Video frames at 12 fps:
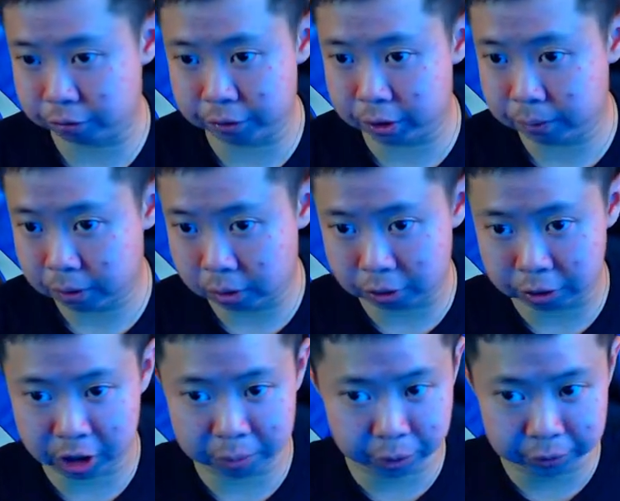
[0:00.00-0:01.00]
V on your
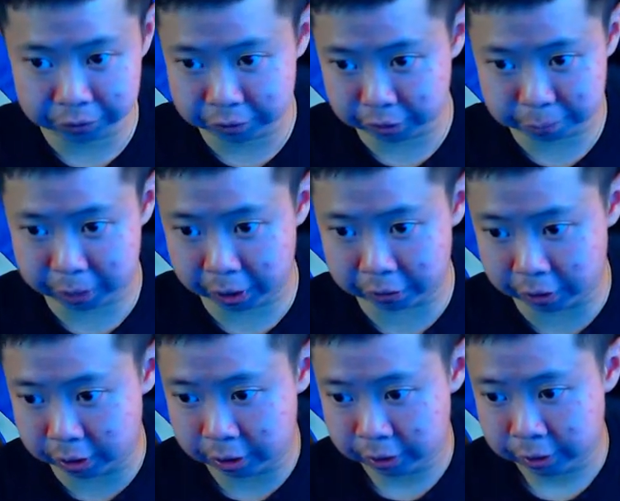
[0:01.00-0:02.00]
keyboard, just paste
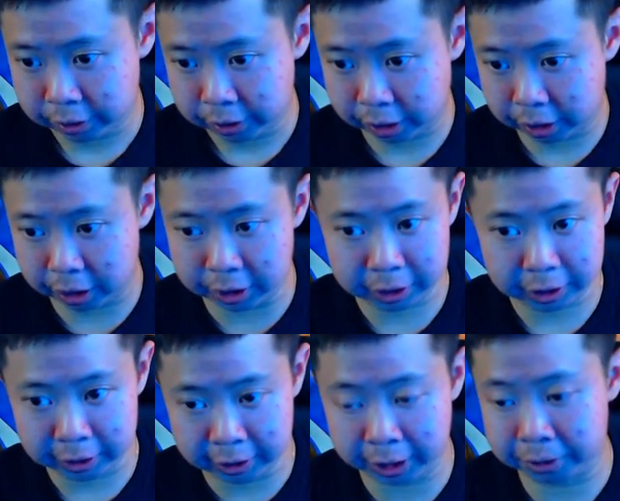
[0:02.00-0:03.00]
it, click
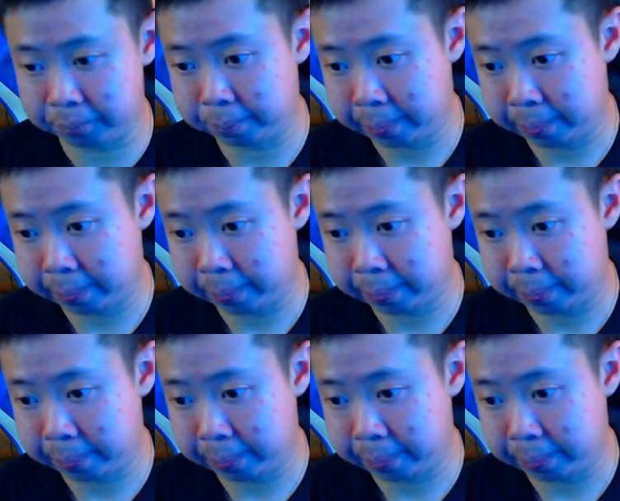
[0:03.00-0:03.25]
done.